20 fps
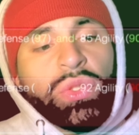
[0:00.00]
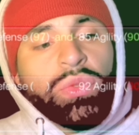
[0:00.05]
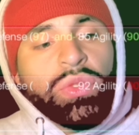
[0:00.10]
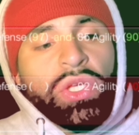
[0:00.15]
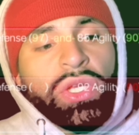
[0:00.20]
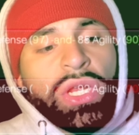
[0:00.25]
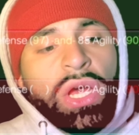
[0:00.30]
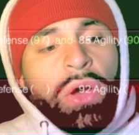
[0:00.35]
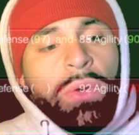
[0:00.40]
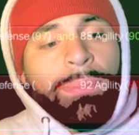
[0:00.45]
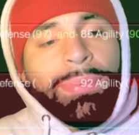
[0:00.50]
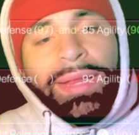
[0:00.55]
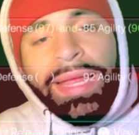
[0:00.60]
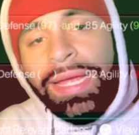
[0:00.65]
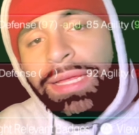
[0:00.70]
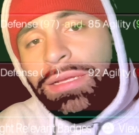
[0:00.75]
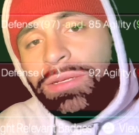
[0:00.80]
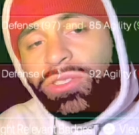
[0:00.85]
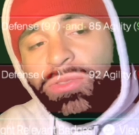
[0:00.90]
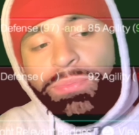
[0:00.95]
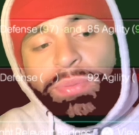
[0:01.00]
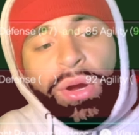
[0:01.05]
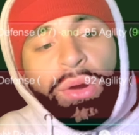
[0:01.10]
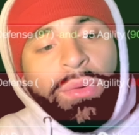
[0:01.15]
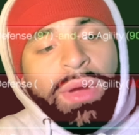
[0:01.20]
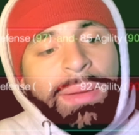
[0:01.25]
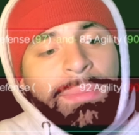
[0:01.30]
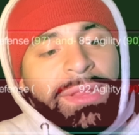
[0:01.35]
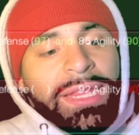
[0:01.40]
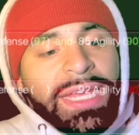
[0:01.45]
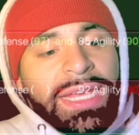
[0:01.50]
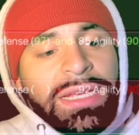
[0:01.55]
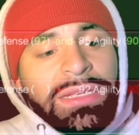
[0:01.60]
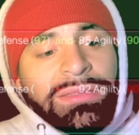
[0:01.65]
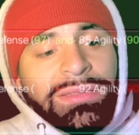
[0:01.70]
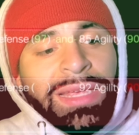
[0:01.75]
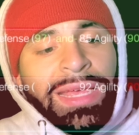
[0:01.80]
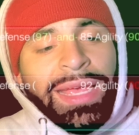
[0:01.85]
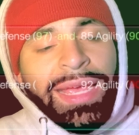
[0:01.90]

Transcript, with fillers: you know, play in those Pro-Am leagues,